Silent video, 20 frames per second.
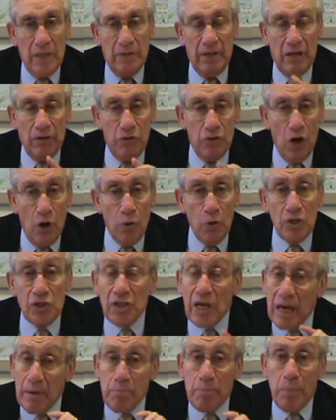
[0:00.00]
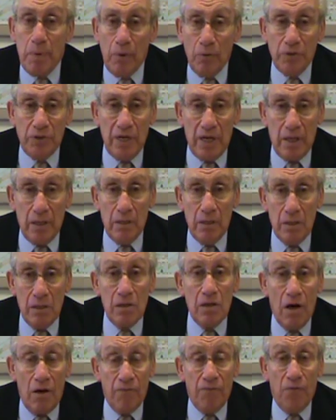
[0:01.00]
Now notice I built in
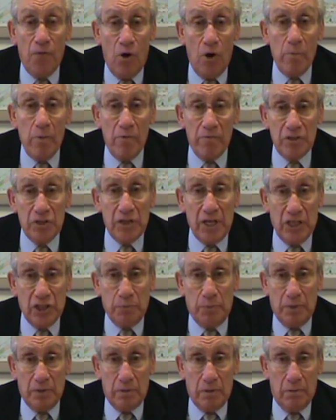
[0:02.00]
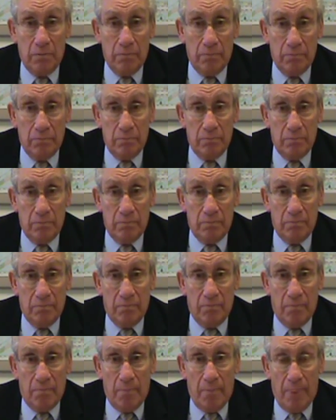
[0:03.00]
a form of assessment.
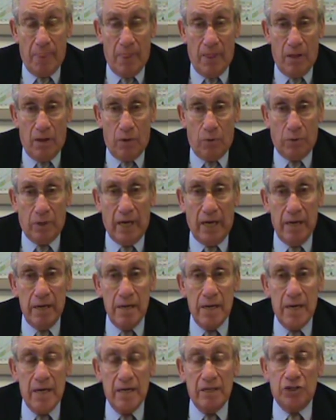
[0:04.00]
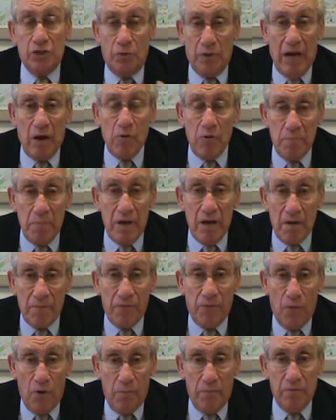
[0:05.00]
Okay? So that would be a
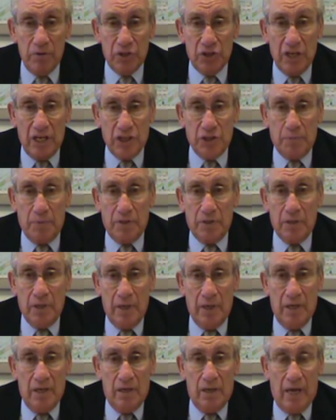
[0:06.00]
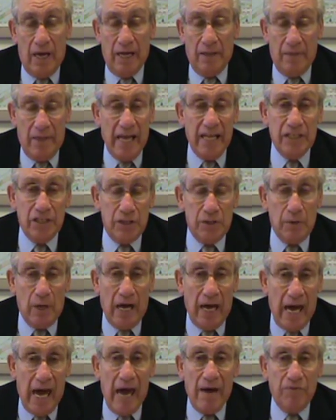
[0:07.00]
form of assessment And
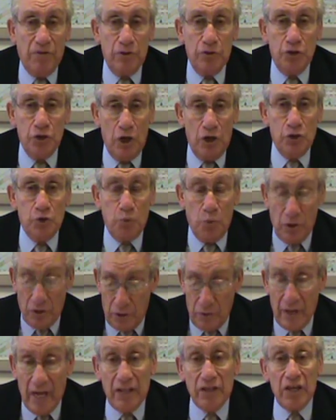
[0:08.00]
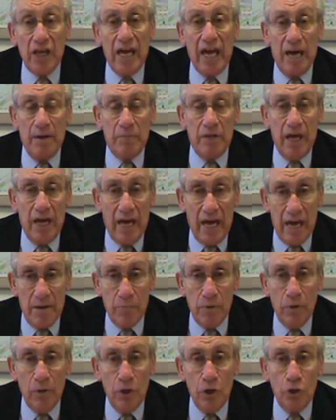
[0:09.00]
I have to judge whether or not they're
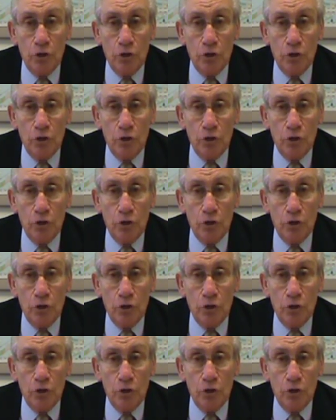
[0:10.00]
able